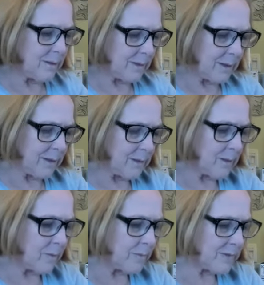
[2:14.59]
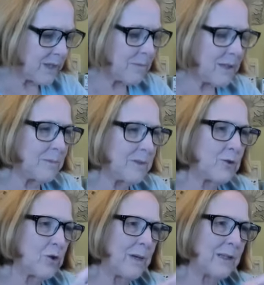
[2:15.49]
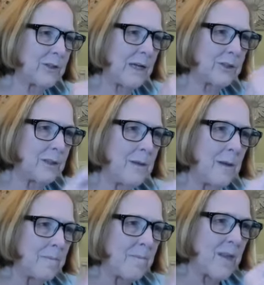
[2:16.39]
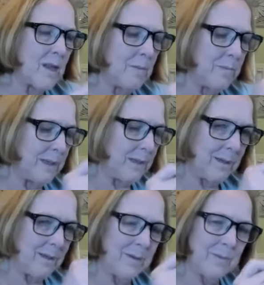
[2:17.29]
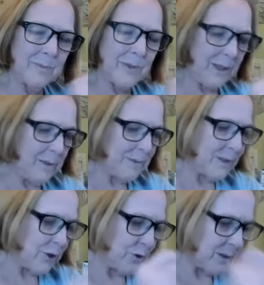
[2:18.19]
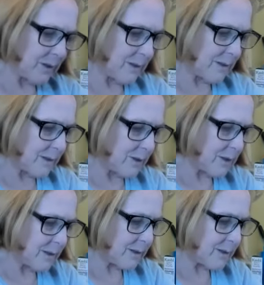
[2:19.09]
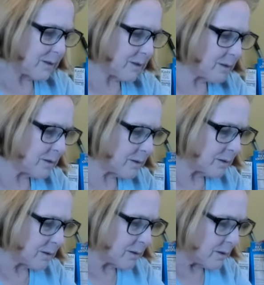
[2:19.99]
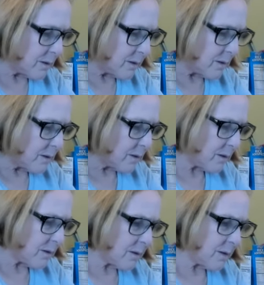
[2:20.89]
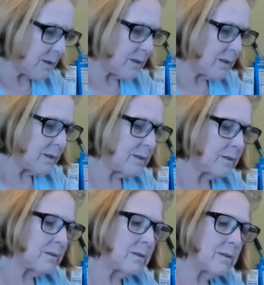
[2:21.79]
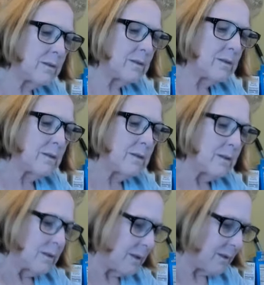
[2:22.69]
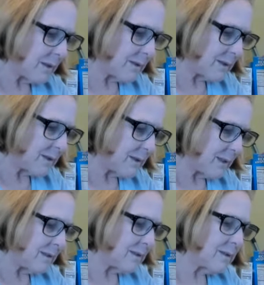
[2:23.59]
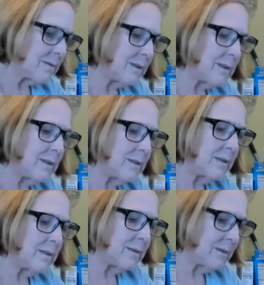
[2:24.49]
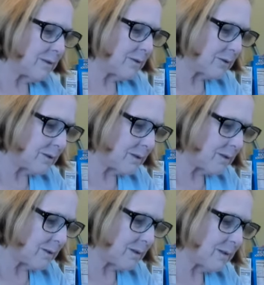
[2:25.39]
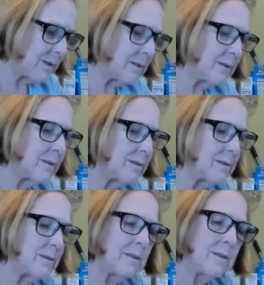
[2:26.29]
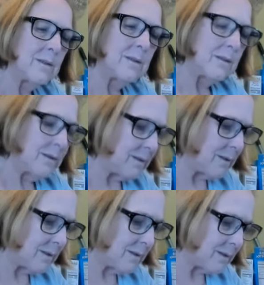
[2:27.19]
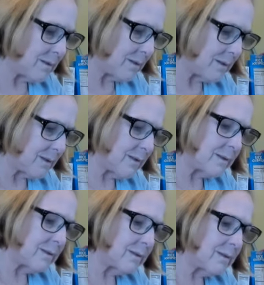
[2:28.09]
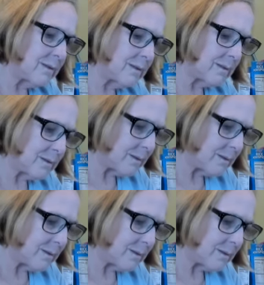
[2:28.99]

Okay, no. Sometimes screwbacks will actually be clips that you could just adjust. All right. That's a stainless ring. These are sterling. This is sterling.